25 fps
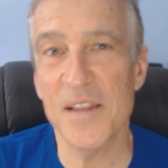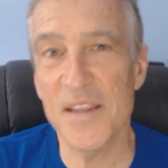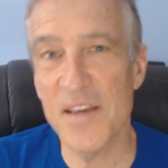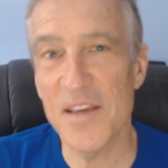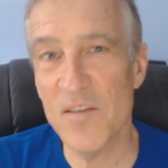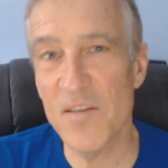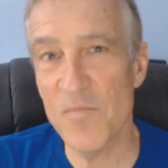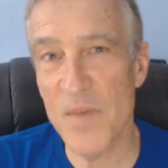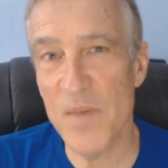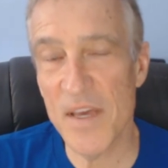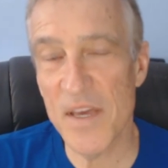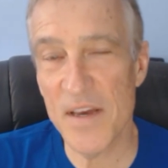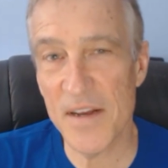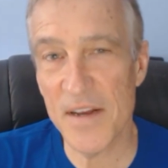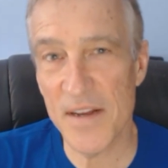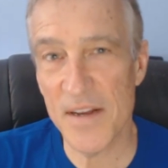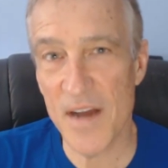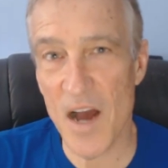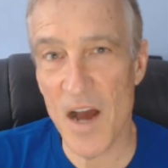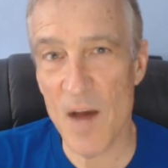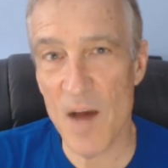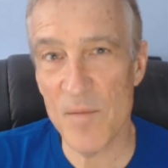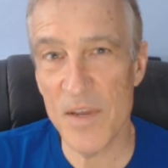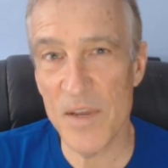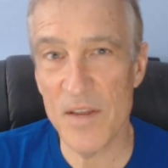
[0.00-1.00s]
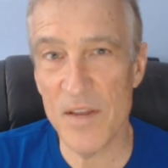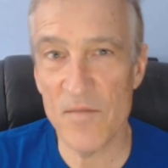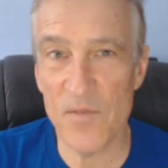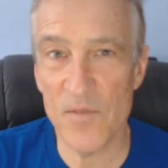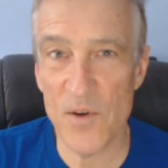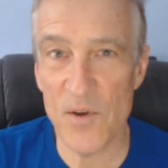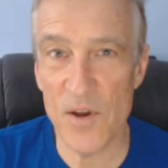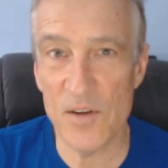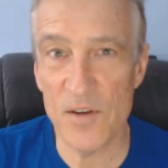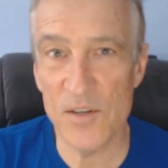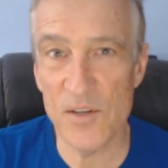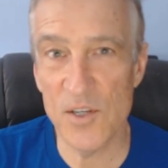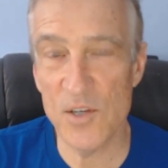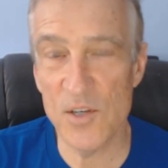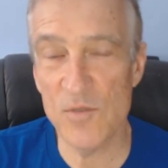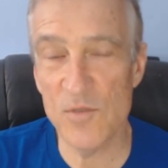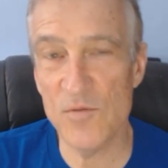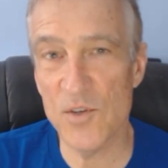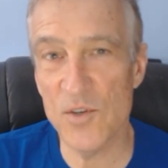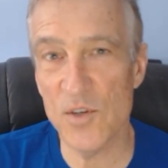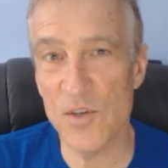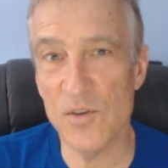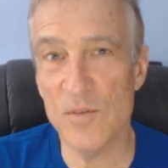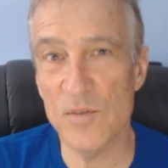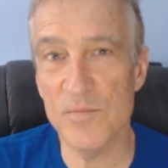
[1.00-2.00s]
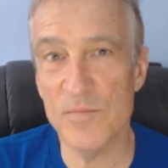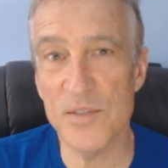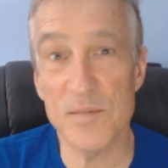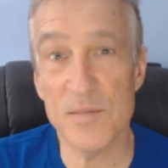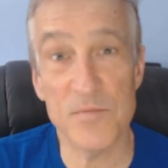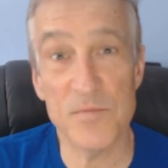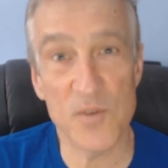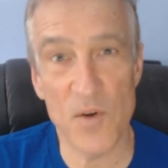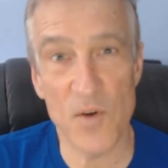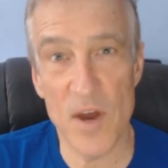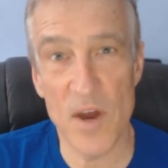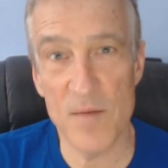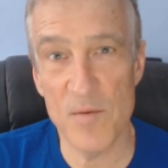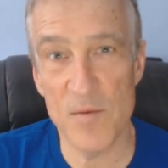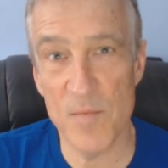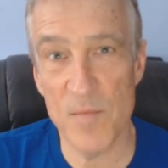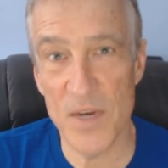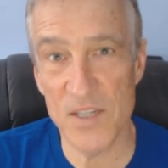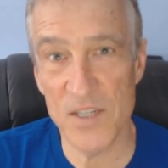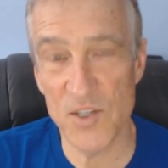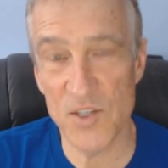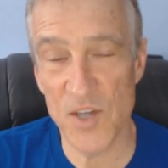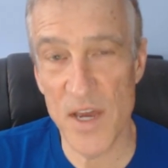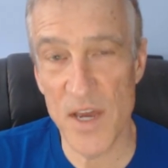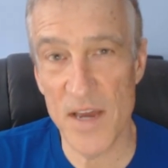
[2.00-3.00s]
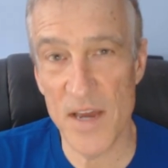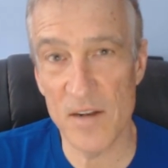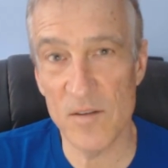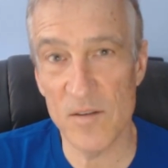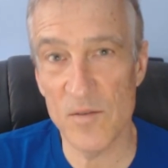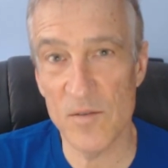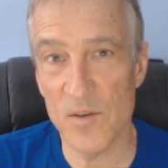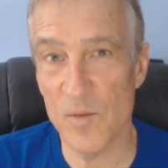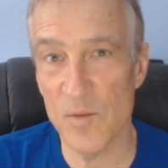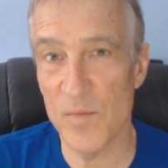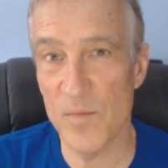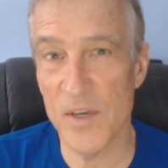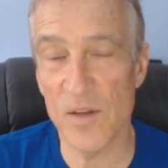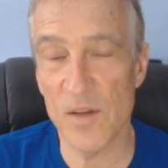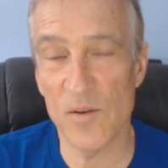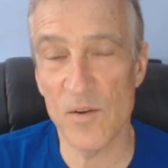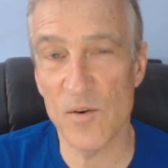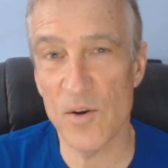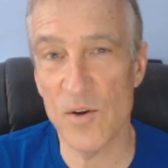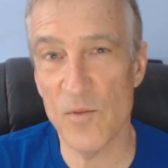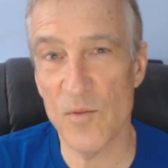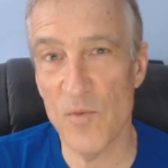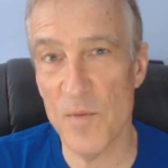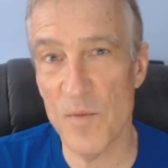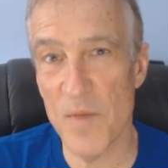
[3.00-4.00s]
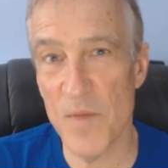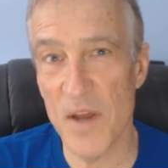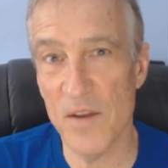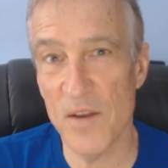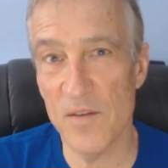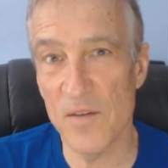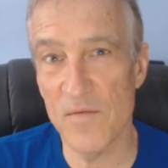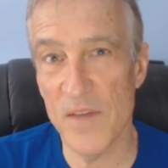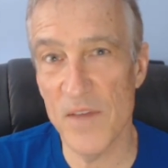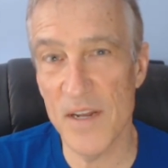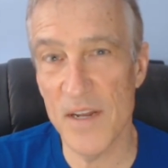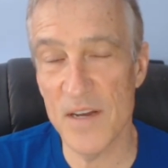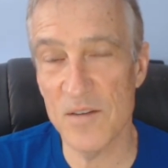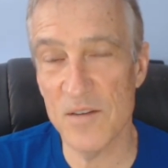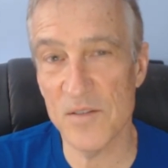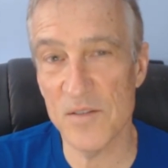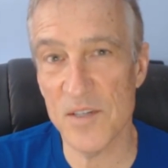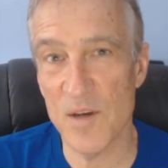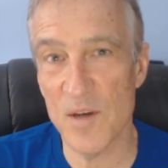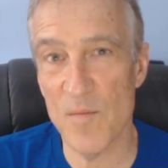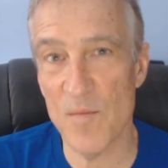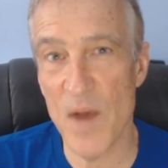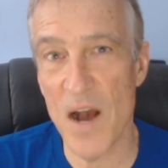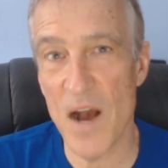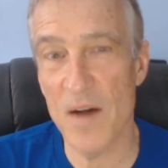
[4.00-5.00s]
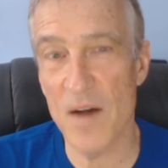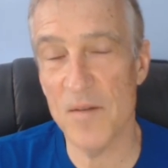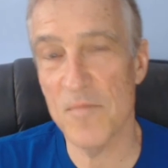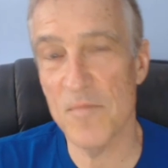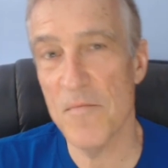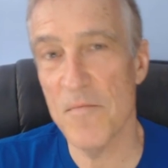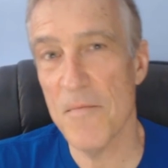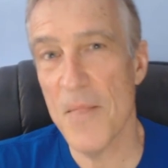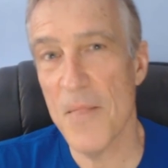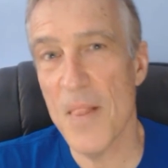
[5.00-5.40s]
Leave me a comment. If you're on YouTube, subscribe to my channel and you'll be alerted when my new videos come out.